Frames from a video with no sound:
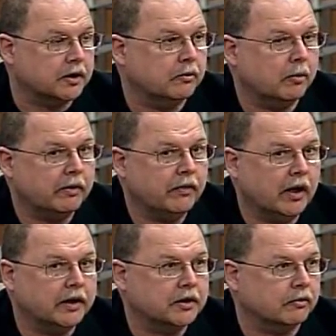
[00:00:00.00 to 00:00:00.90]
And what we
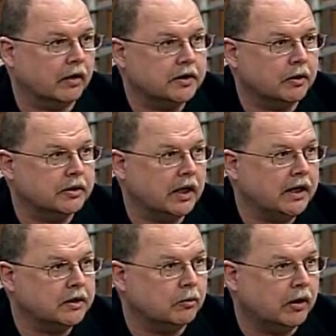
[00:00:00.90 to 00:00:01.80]
find is the ratio is
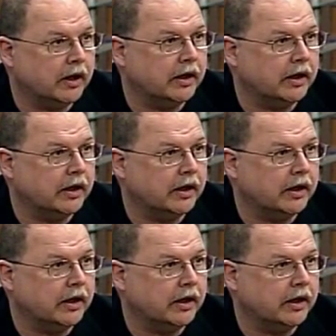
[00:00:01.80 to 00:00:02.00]
8 to 1.